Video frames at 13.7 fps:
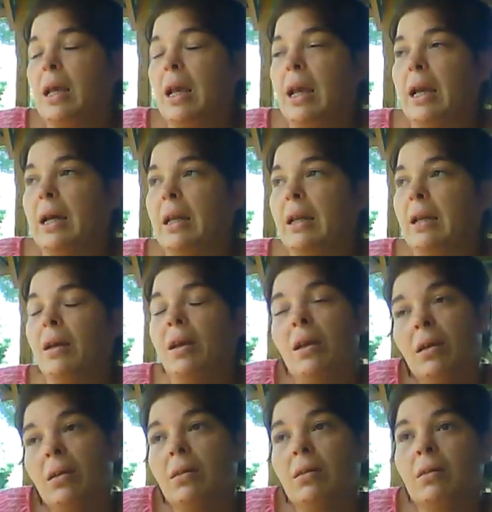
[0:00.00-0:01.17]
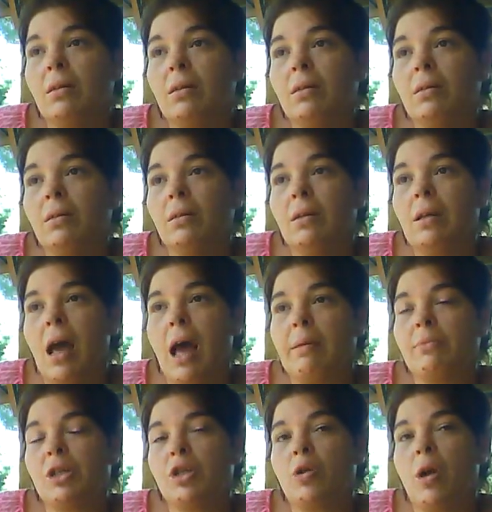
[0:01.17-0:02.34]
And I'm
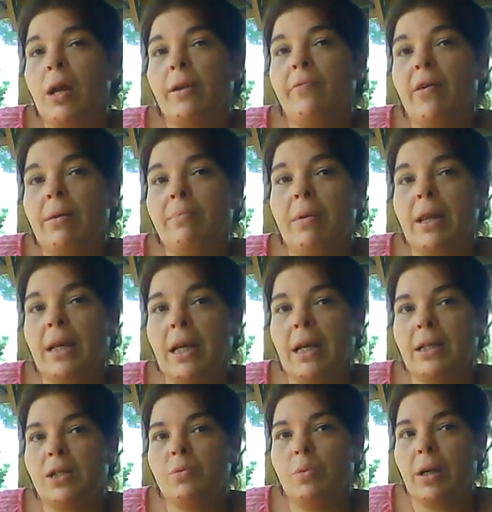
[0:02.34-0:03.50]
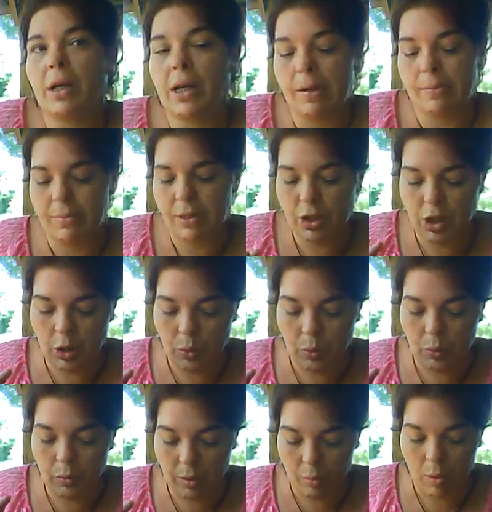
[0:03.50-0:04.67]
just trying to find my niche when it comes
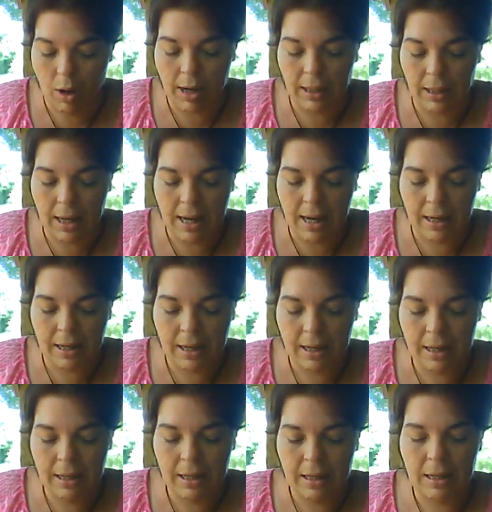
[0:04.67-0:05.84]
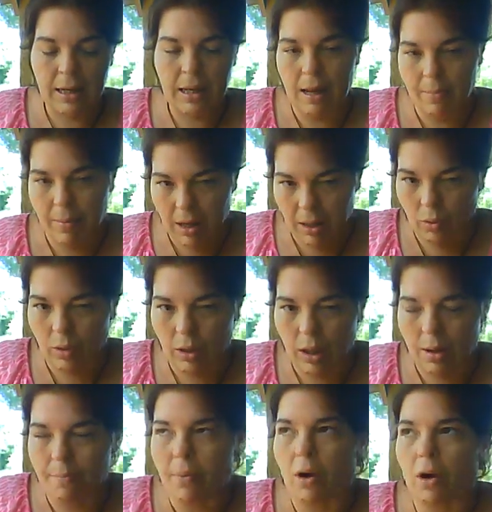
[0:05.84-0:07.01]
to the right leg and my lower
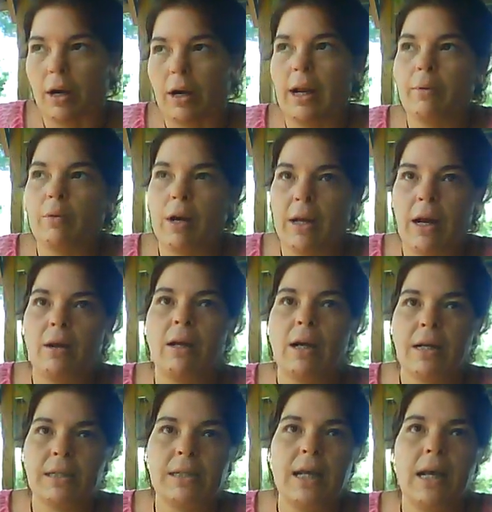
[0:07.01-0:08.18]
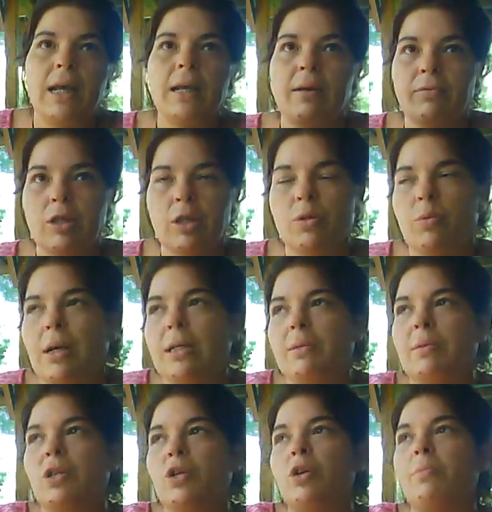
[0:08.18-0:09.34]
lumbar. And right now, like I said, I've just raised
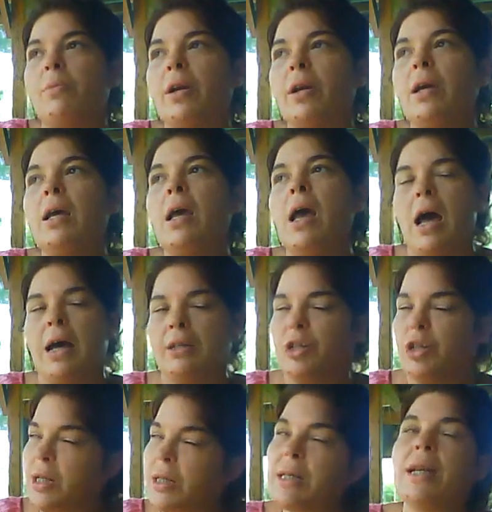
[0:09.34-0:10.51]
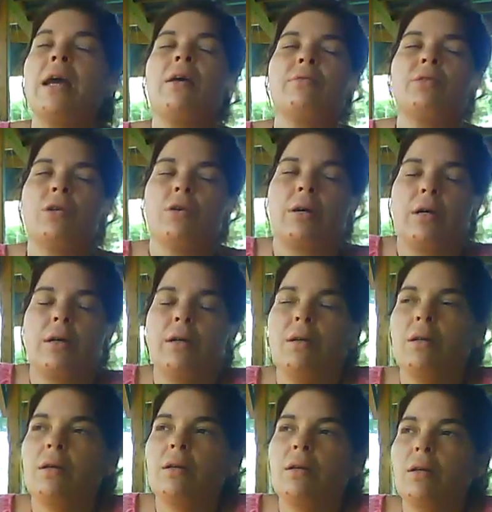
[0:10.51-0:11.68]
my turmeric. I just now took
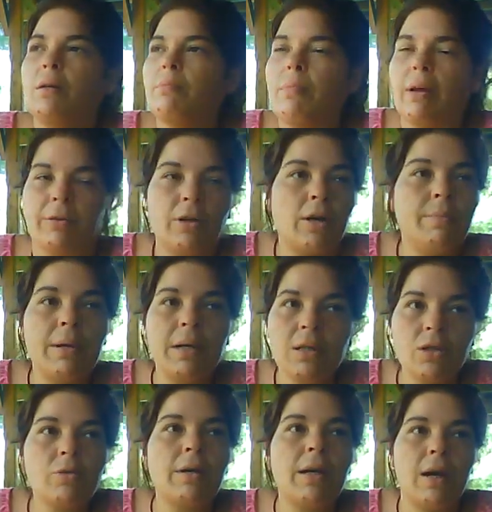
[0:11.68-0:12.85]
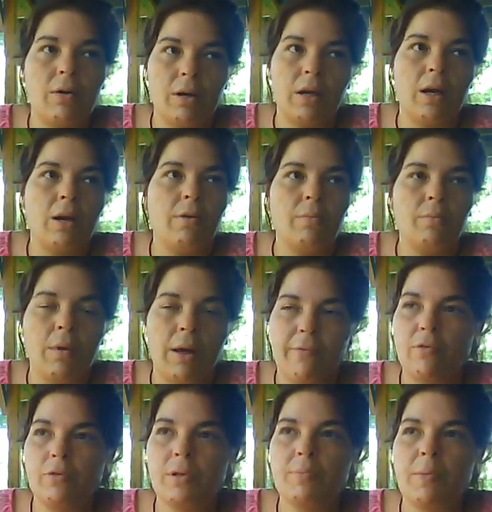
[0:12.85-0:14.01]
about 30 minutes to an hour ago, my
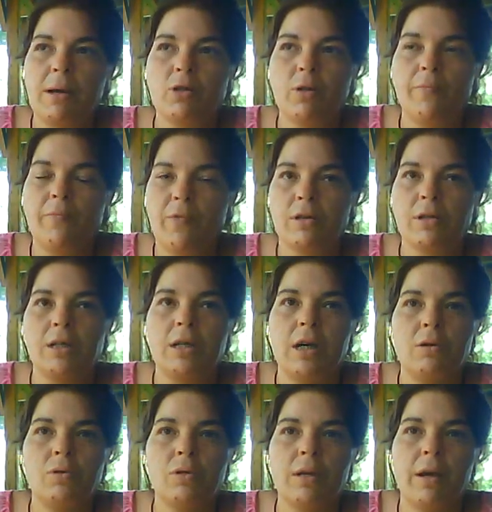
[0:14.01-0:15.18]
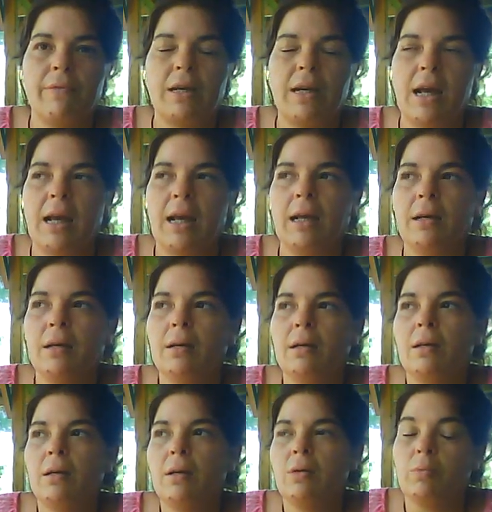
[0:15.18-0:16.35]
full spectrum first dose of the day,
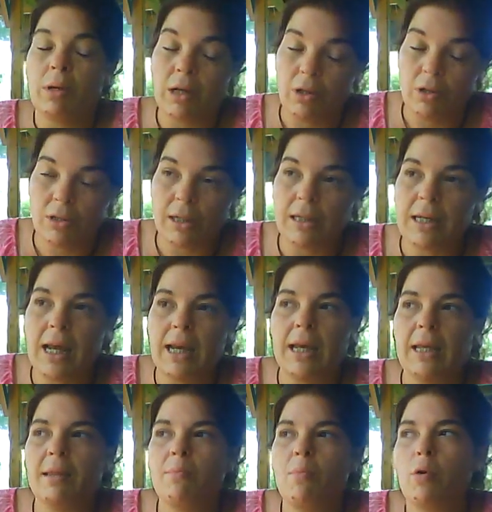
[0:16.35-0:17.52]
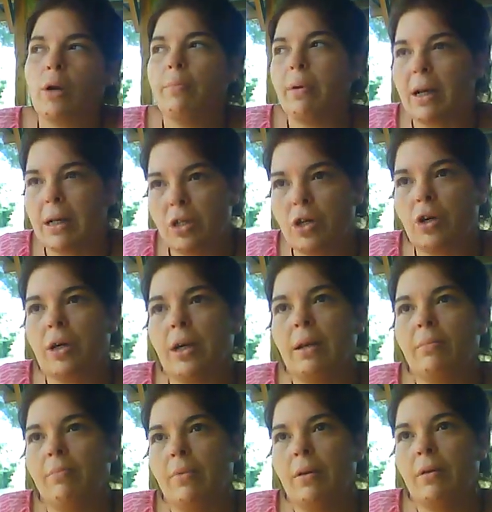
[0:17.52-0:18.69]
when I usually take it in the morning, but I took it
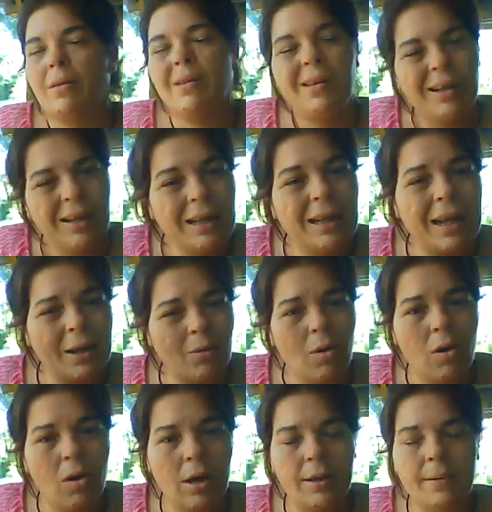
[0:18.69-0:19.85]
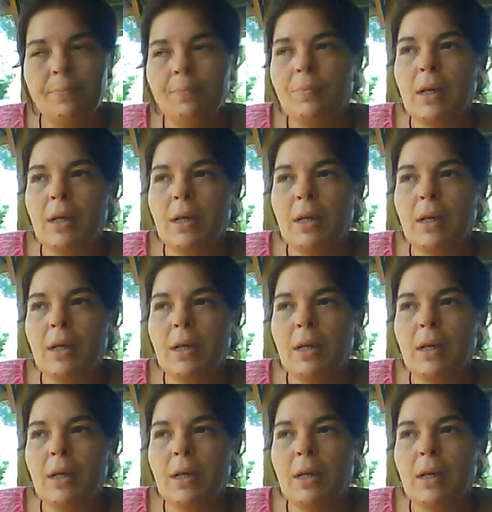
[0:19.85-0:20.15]
later on.